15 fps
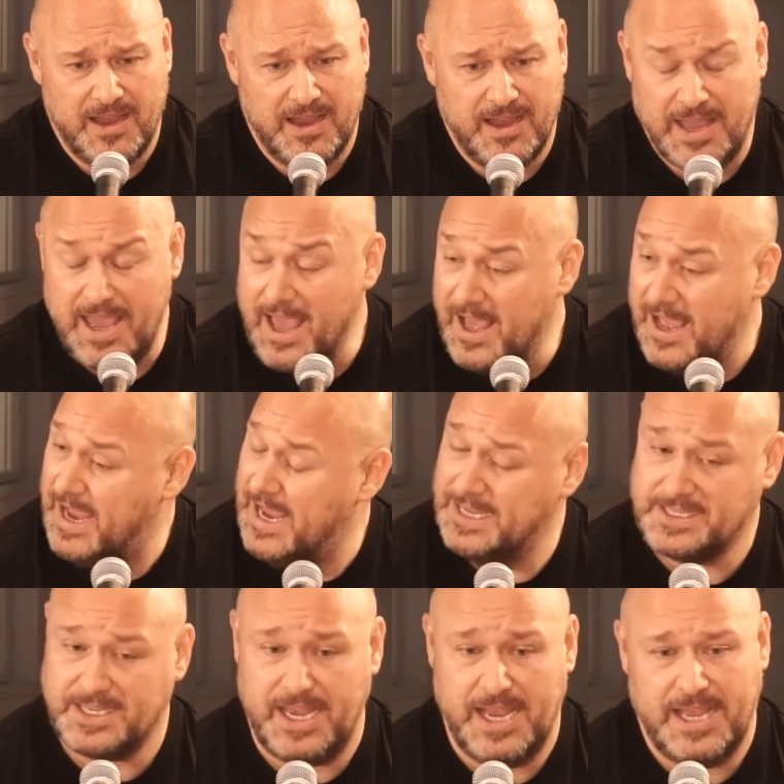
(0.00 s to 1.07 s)
Yeah.
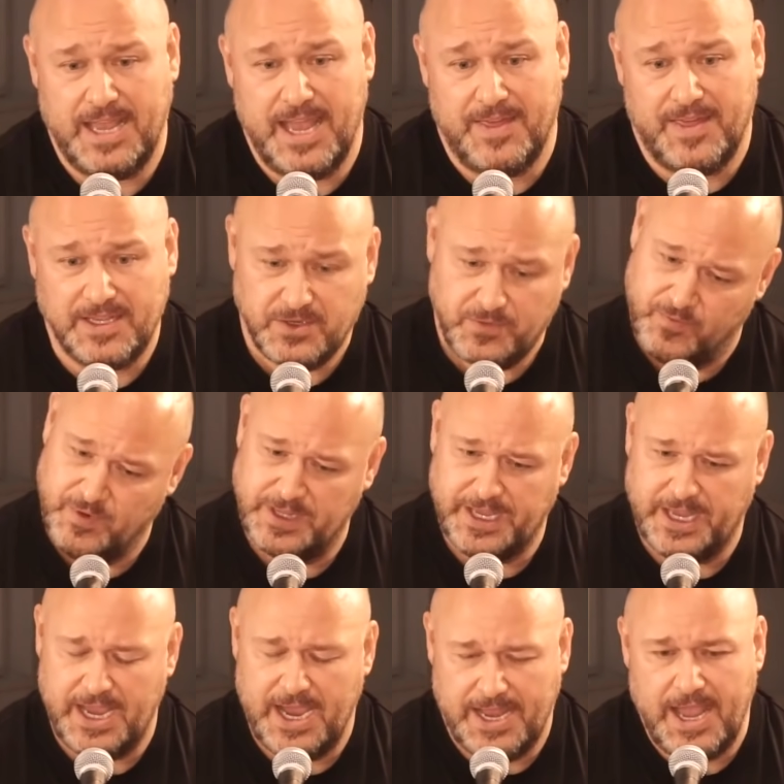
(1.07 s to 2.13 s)
That's
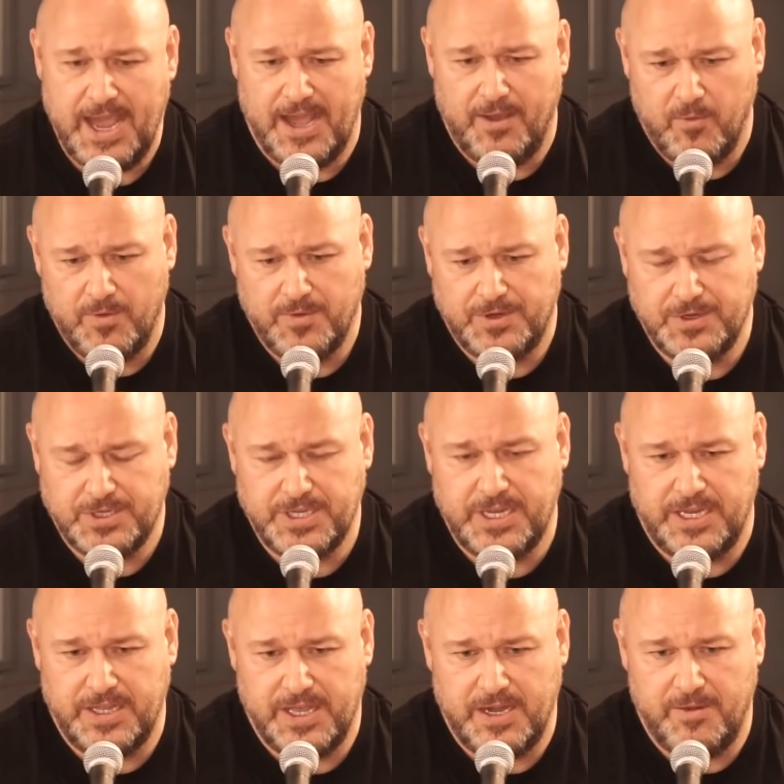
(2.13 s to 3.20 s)
really, what you're
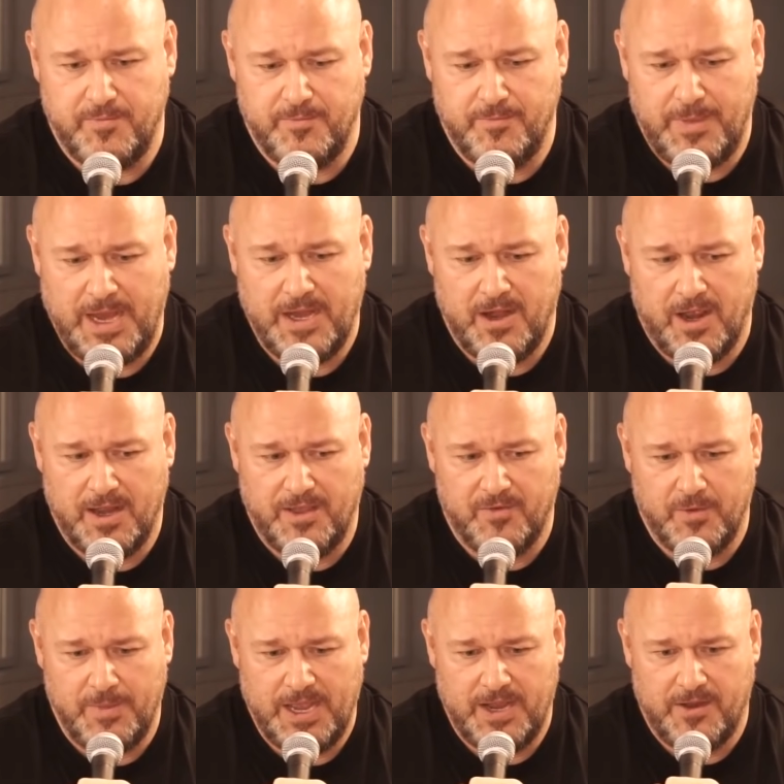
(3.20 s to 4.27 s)
saying, that it may not
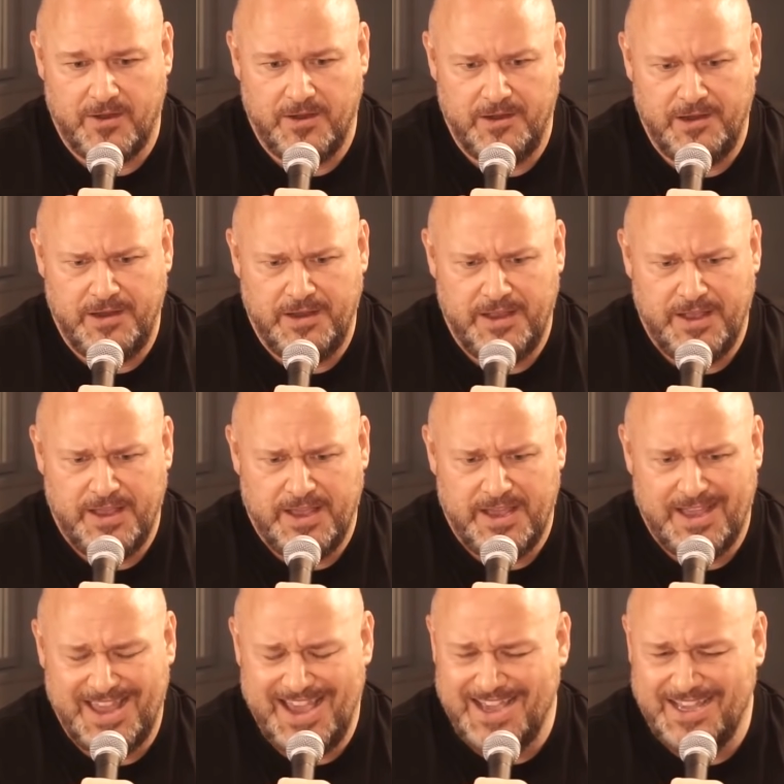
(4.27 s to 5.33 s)
even matter.
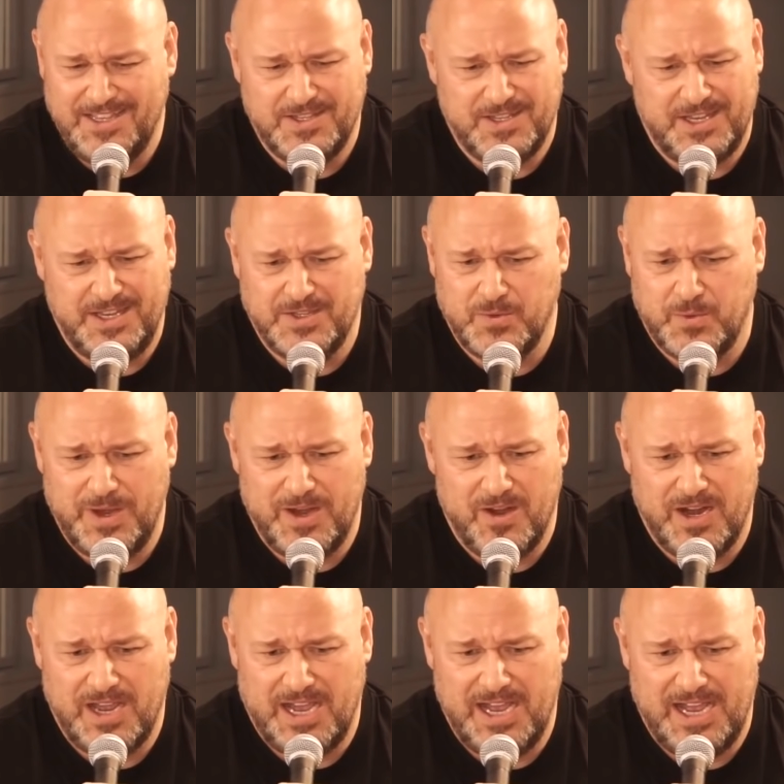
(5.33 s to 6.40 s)
Yeah. It's
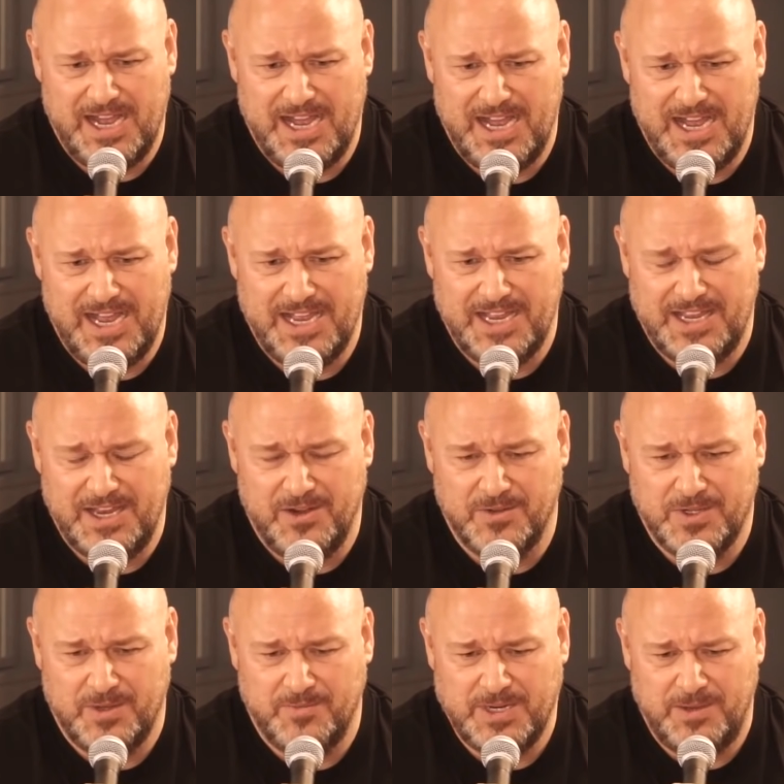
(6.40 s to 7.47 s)
weird. I
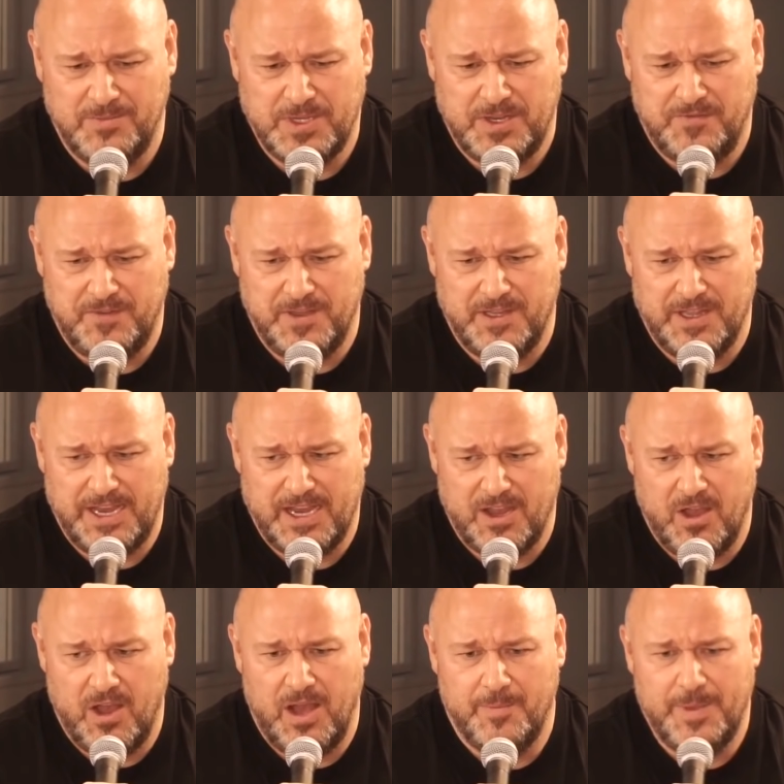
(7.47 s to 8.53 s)
sometimes I'll feel like,
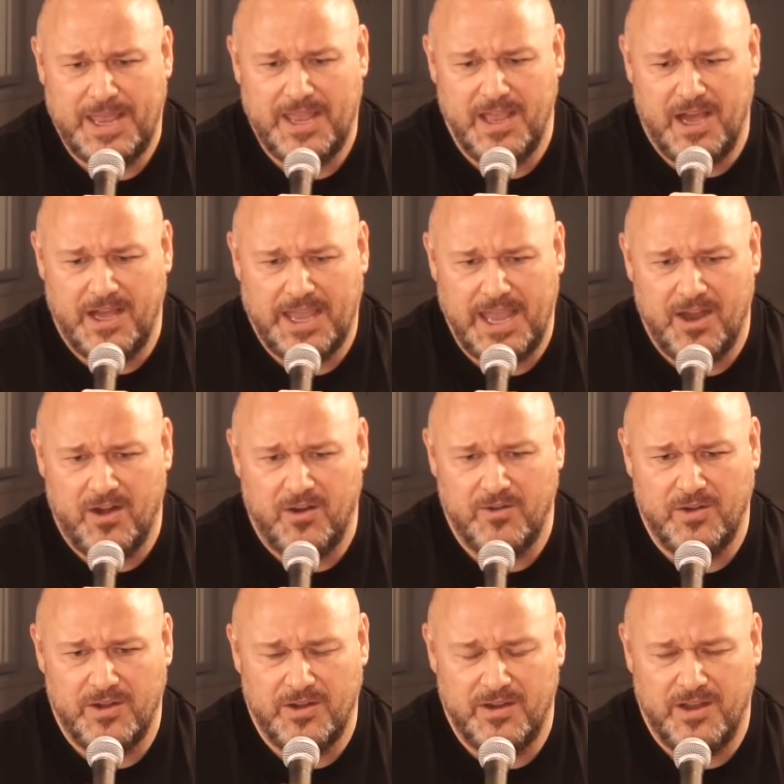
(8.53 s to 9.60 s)
I'll get
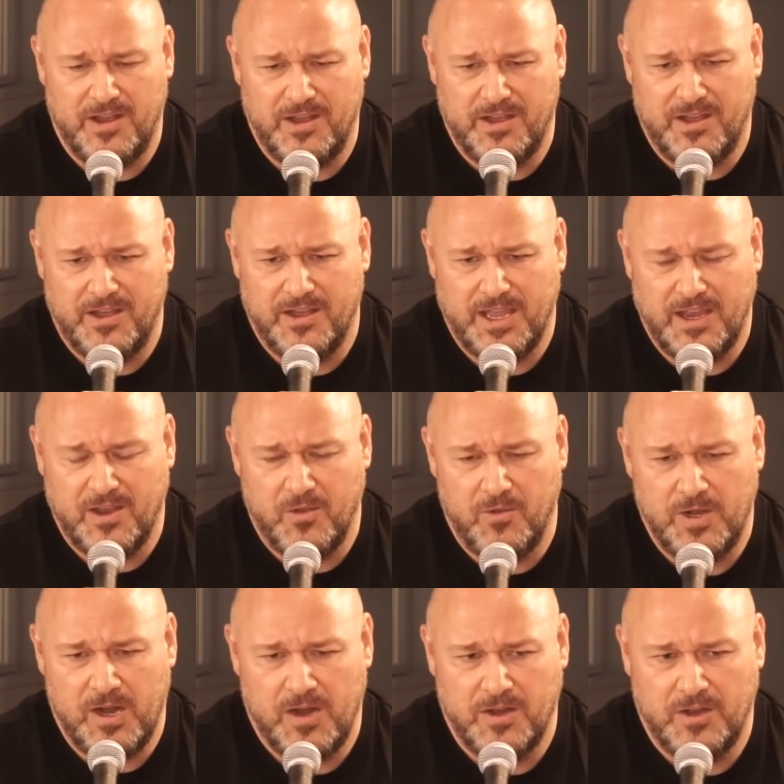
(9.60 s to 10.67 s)

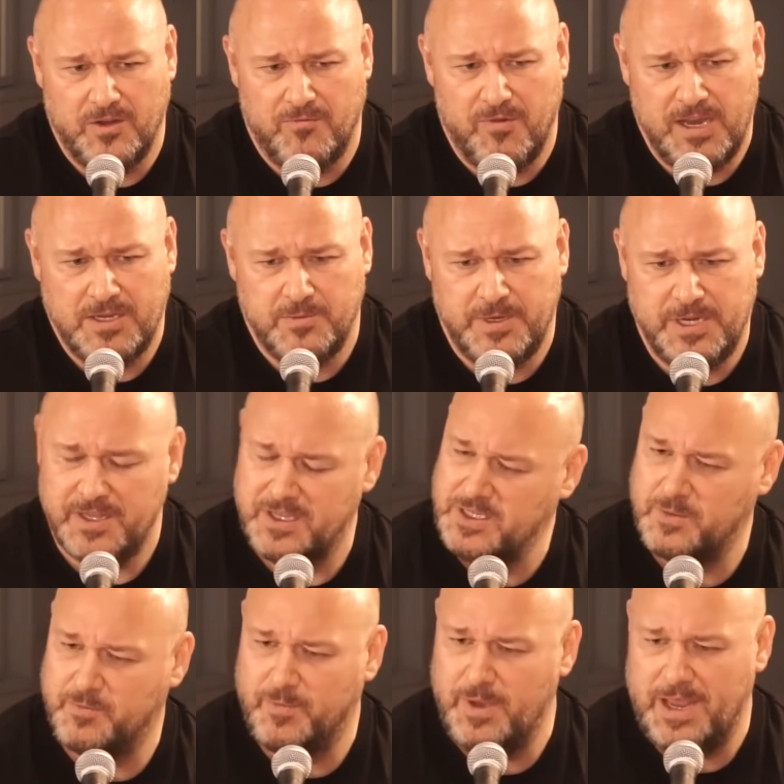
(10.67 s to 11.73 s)
going on a good regimen.
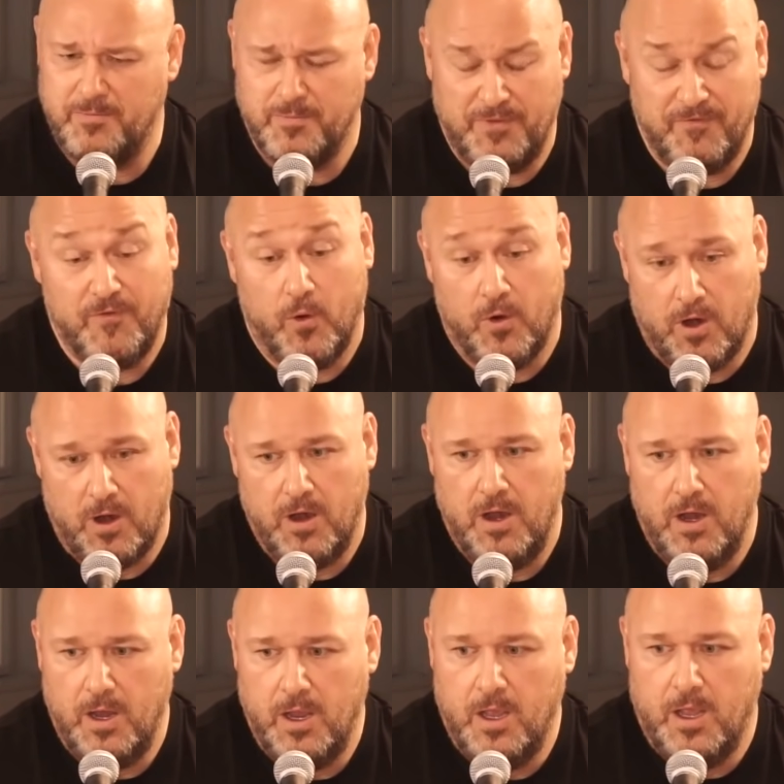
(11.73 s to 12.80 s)
And before
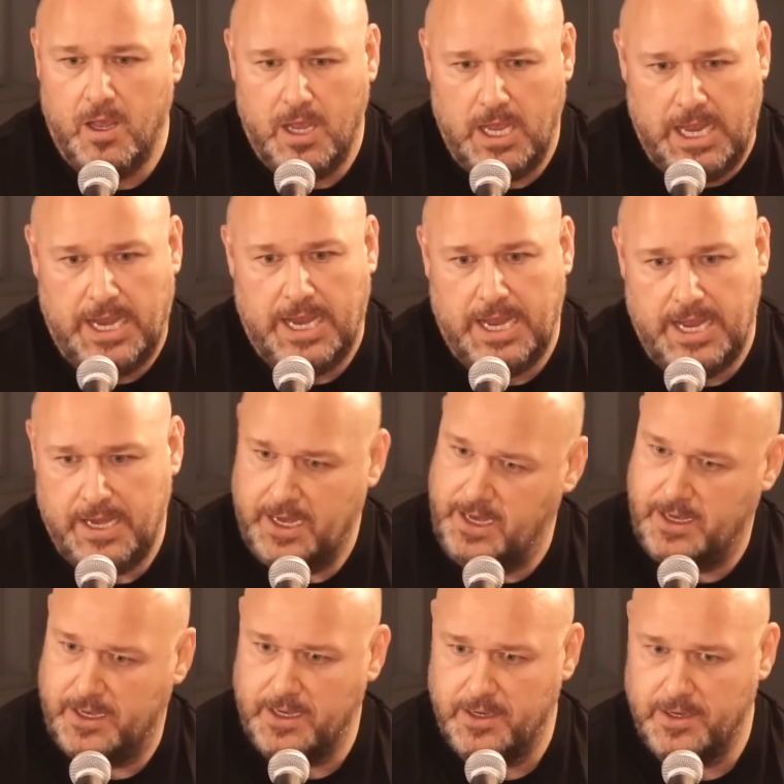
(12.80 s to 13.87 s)
I had
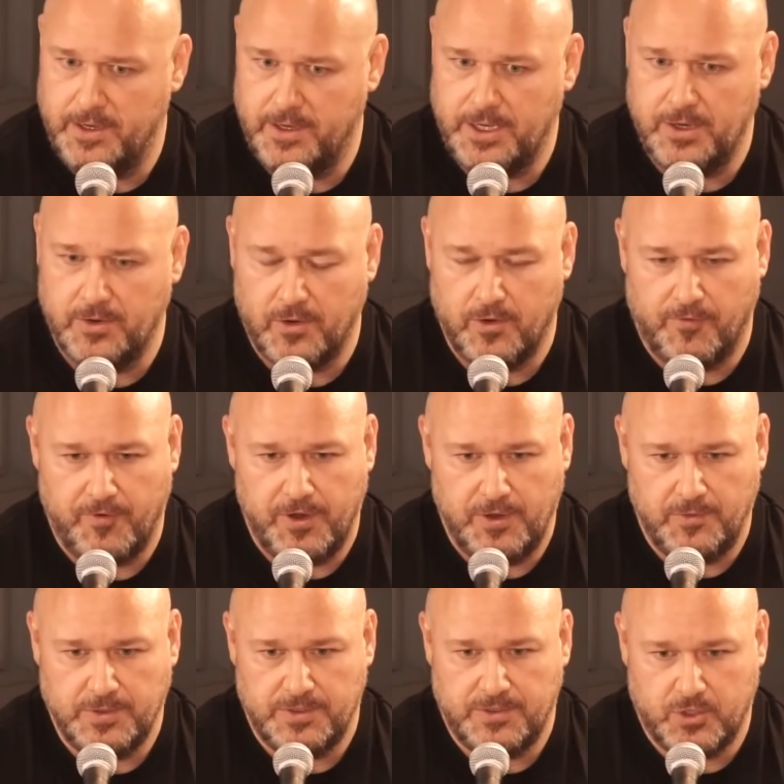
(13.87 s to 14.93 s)
a, girlfriend
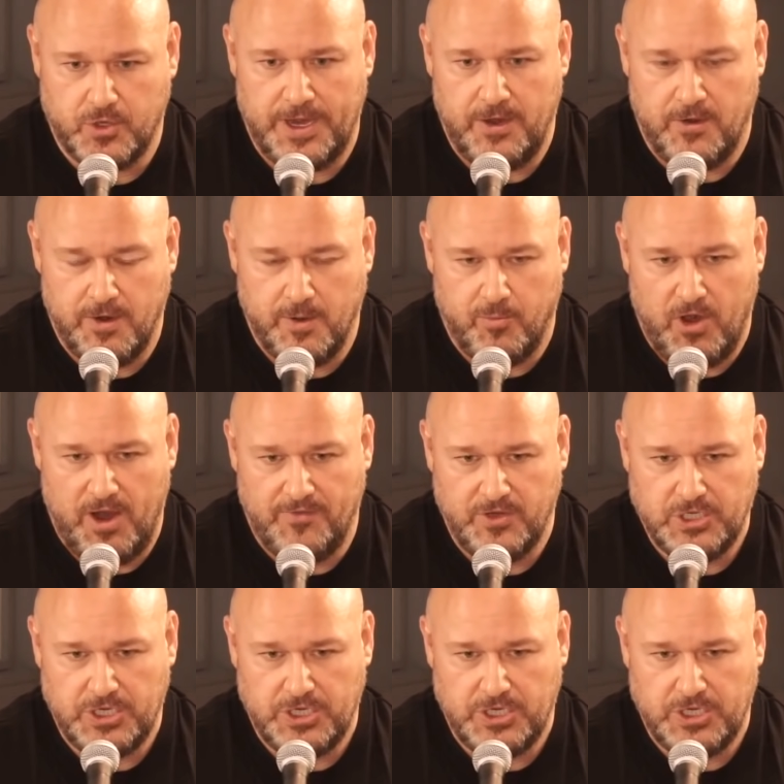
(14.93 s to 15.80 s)
who was a trainer and a private